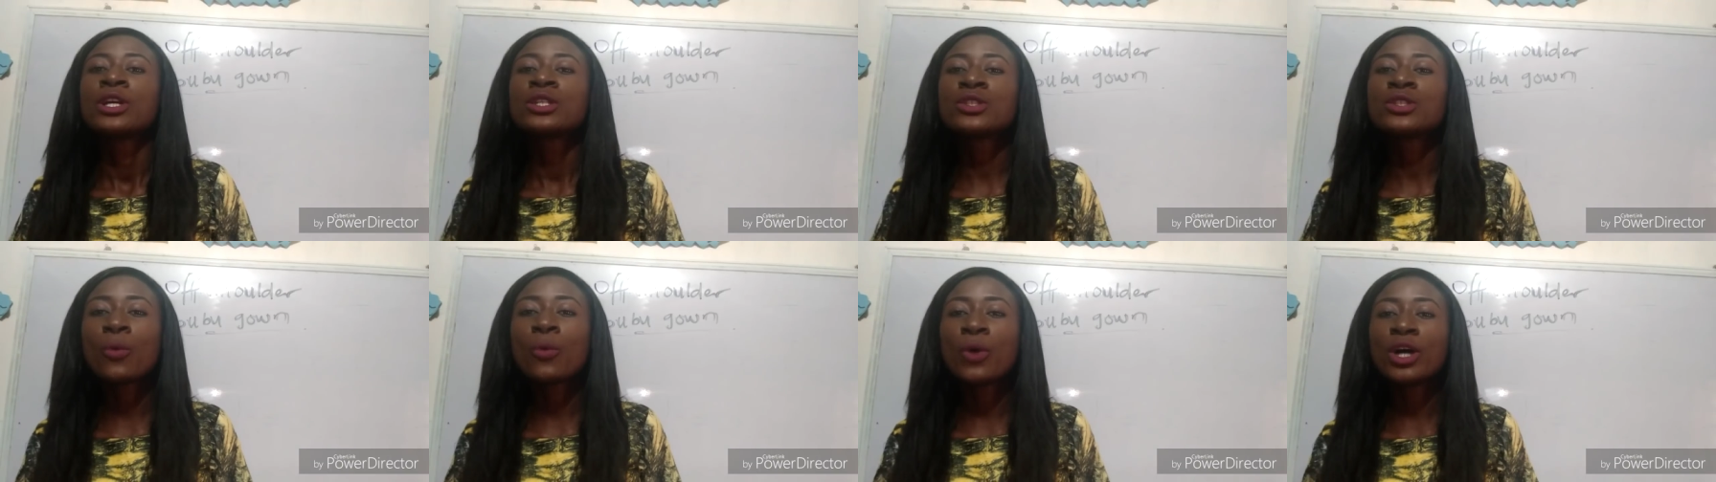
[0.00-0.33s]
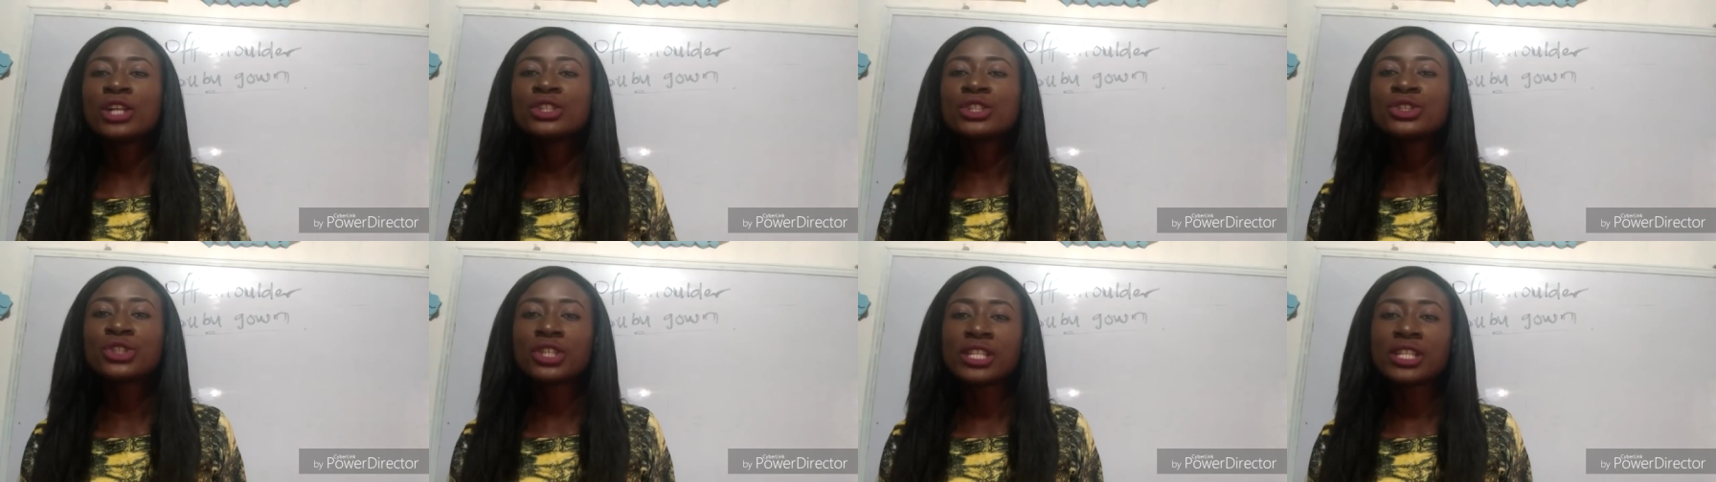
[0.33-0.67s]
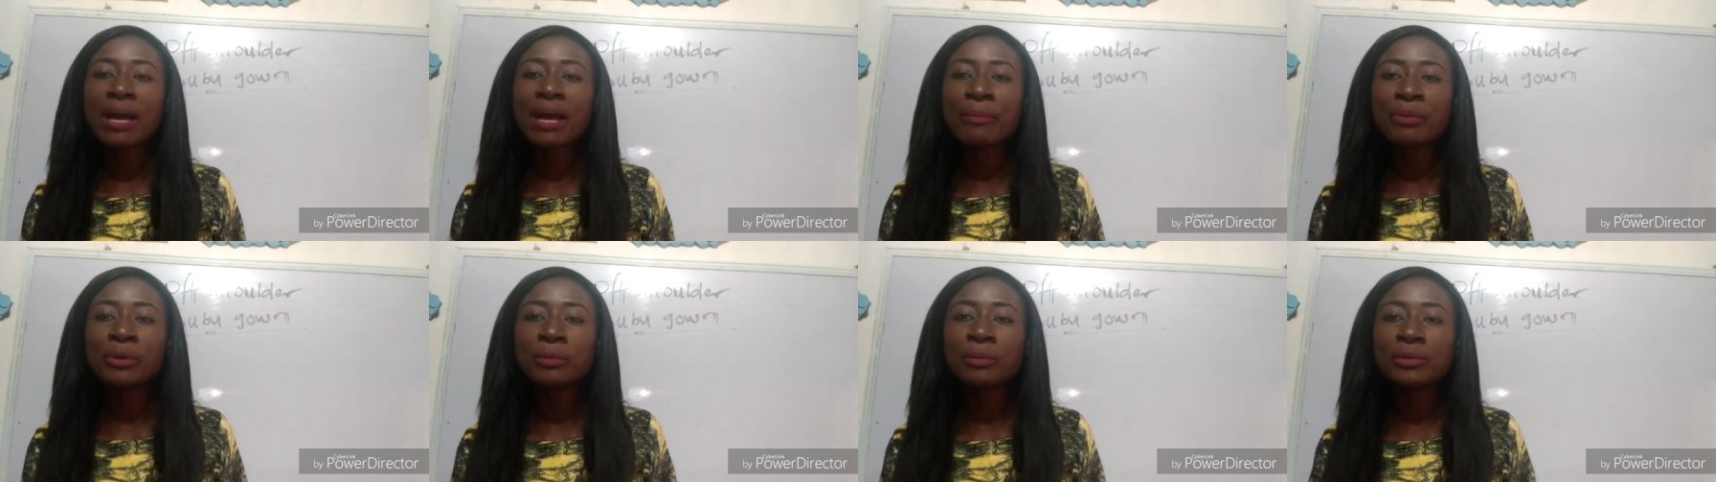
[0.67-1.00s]
So one
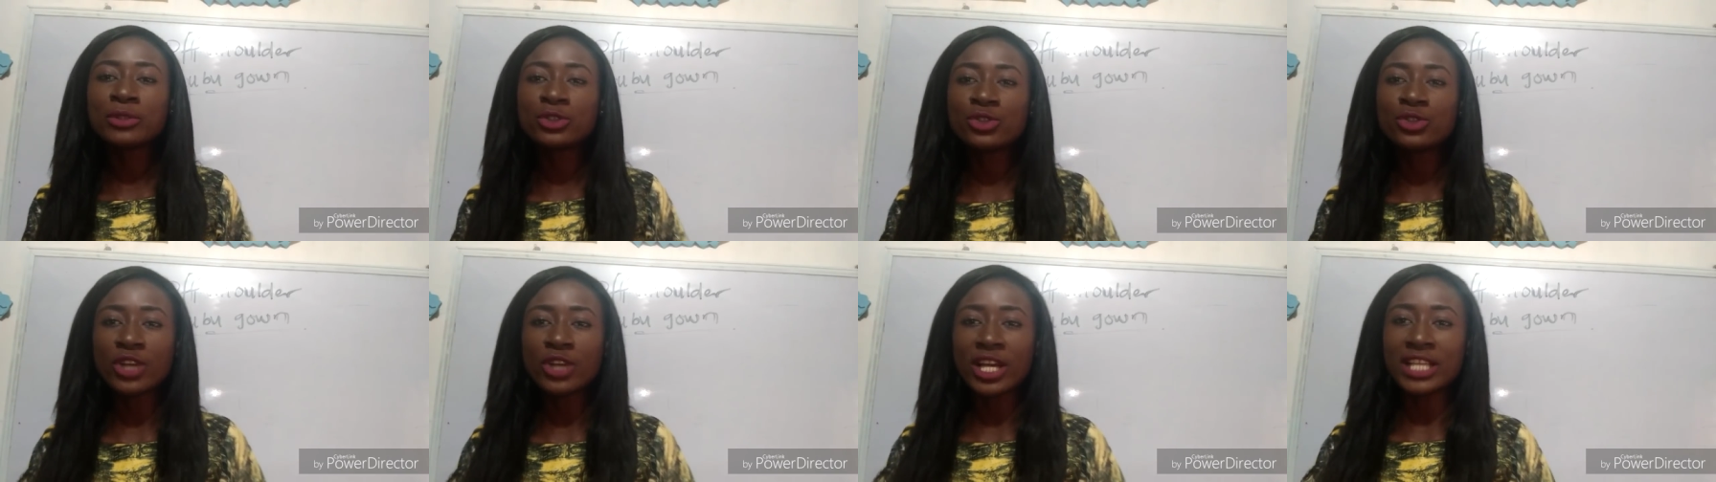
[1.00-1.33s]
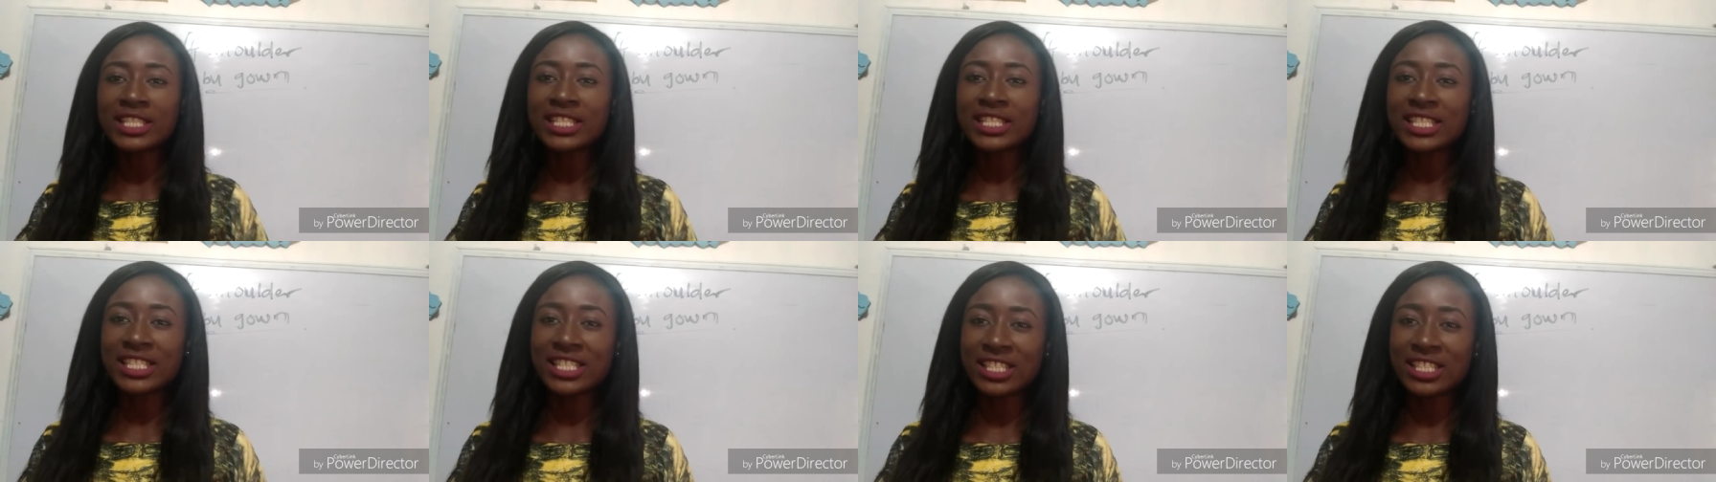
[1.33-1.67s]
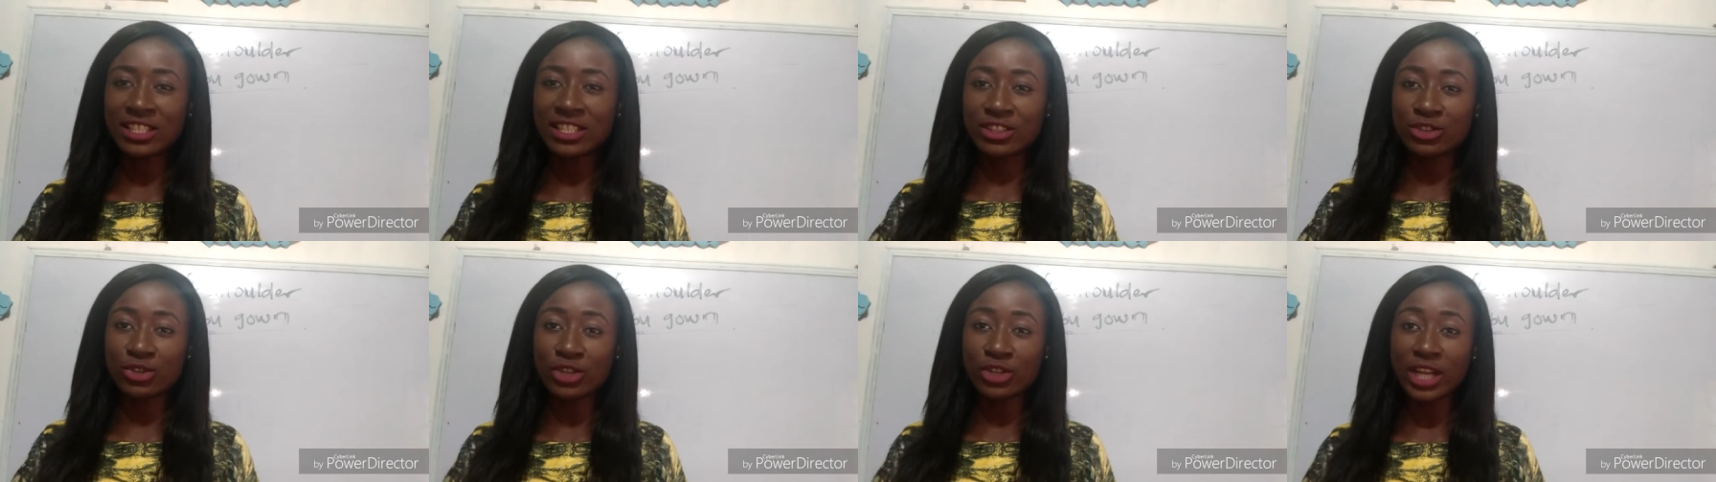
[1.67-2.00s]
shoulder bubu dress
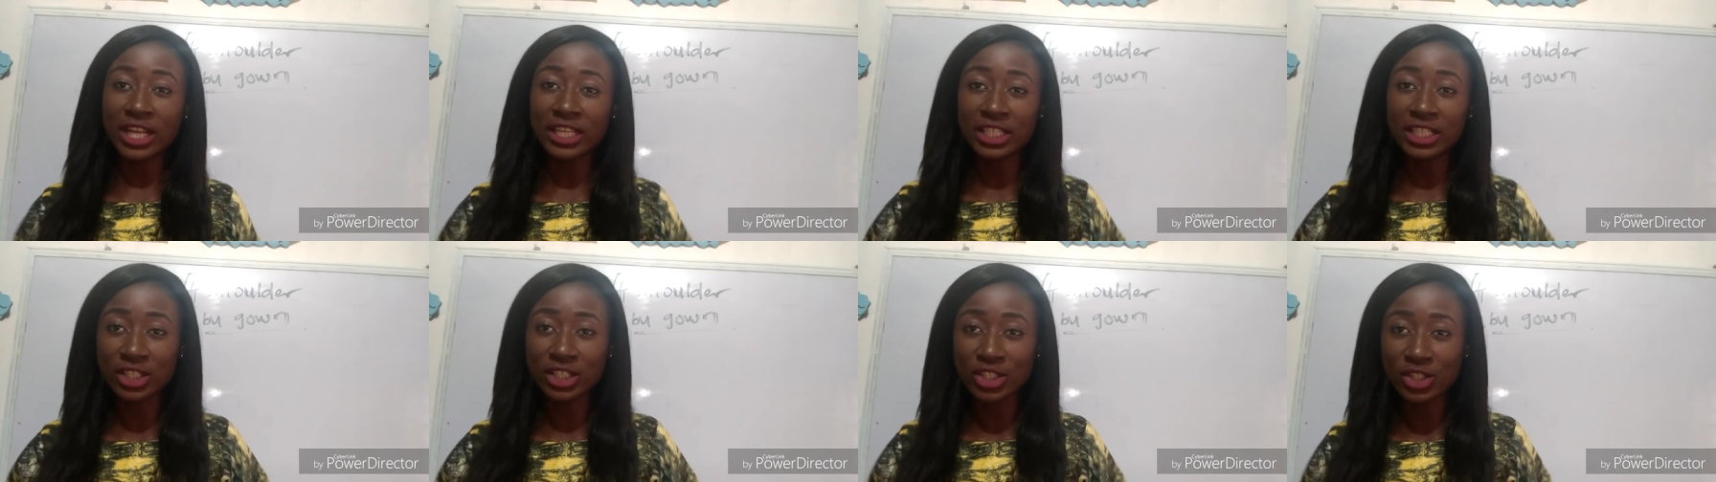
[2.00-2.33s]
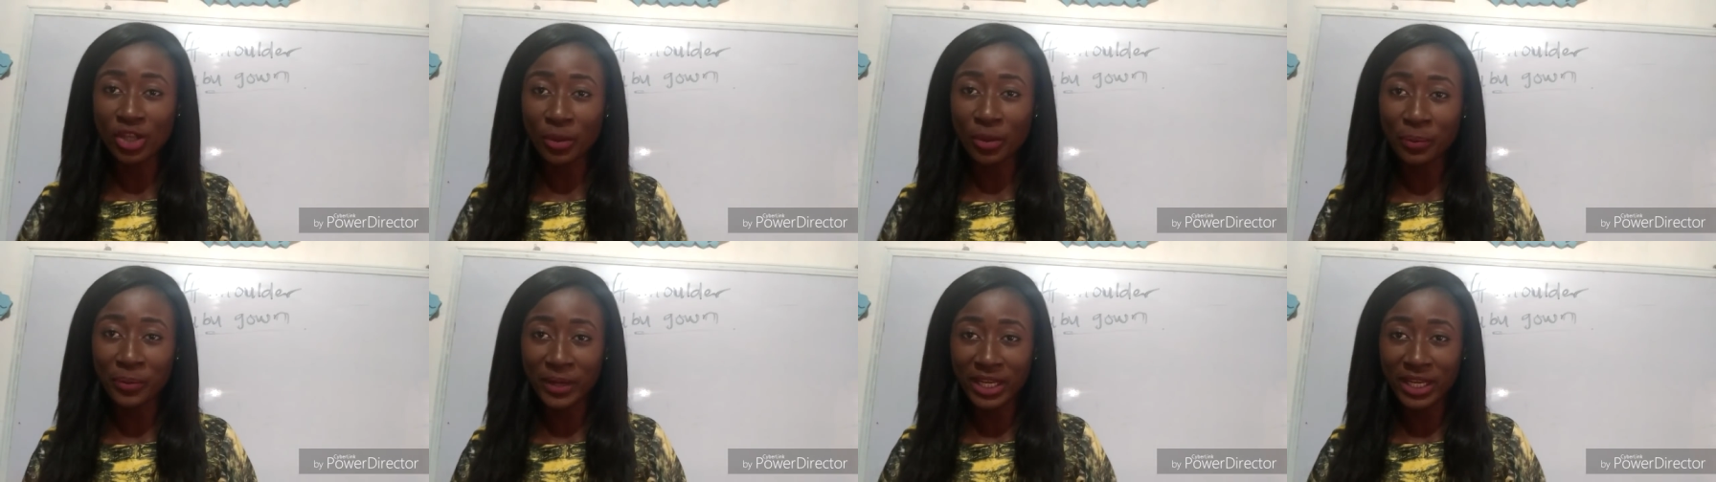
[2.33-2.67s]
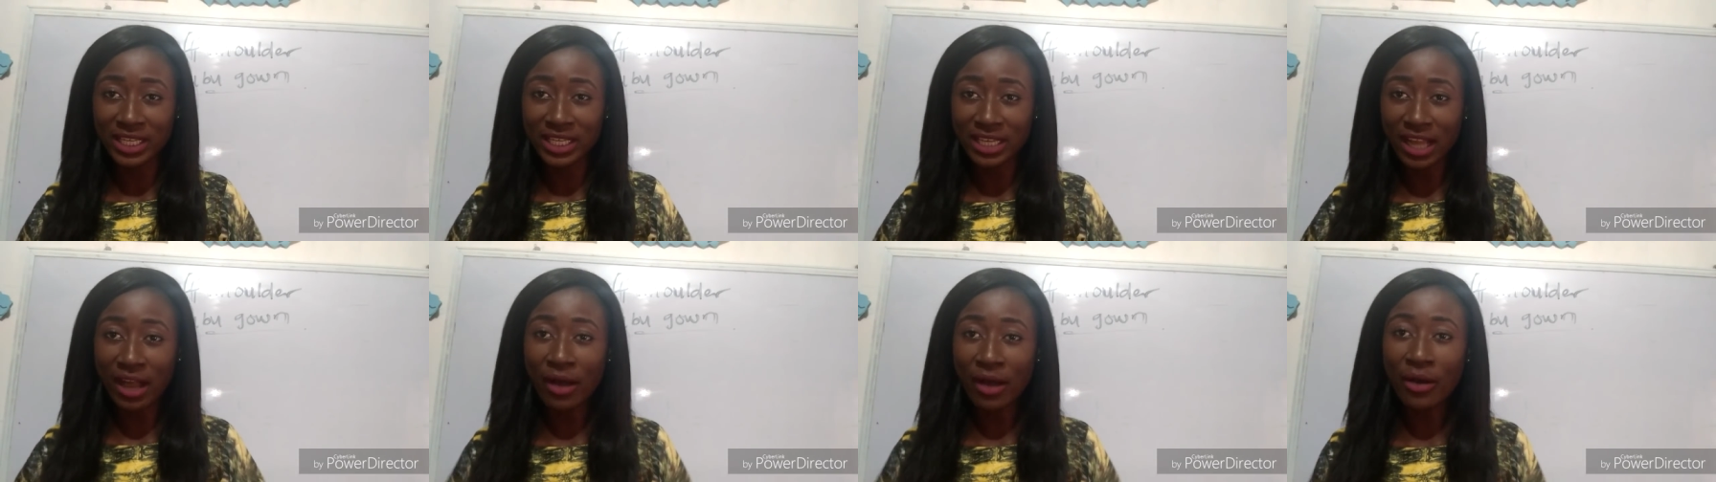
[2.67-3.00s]
is a trending
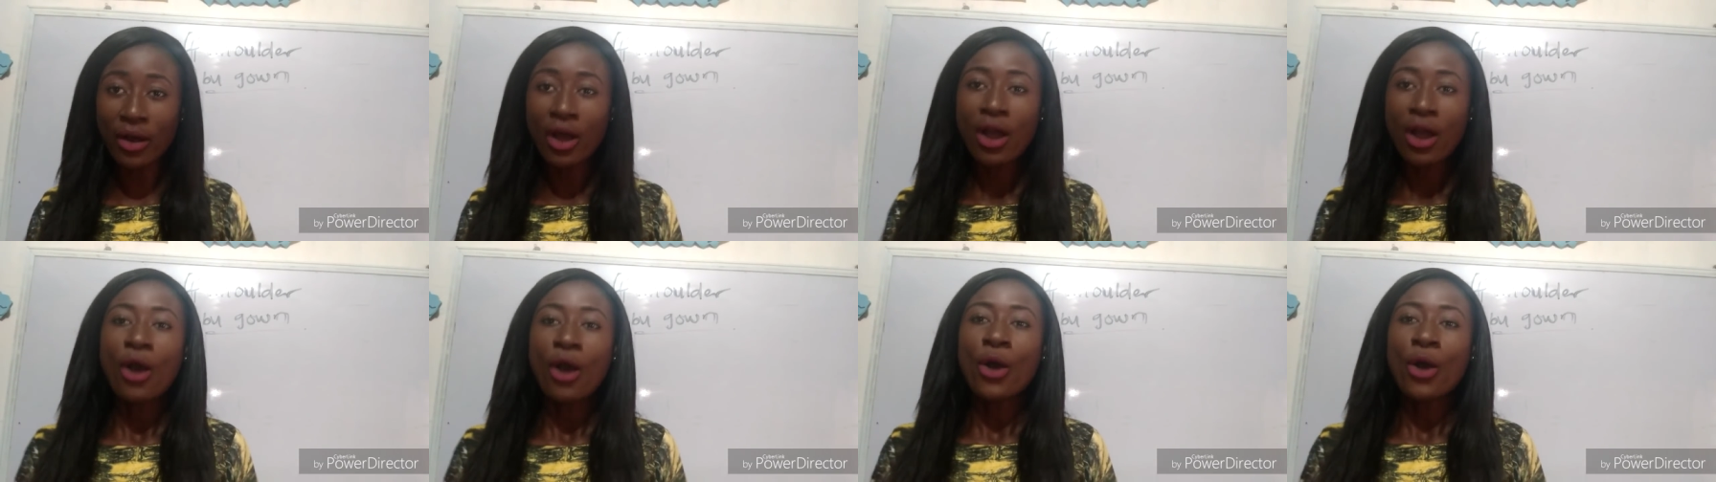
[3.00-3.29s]
topic now.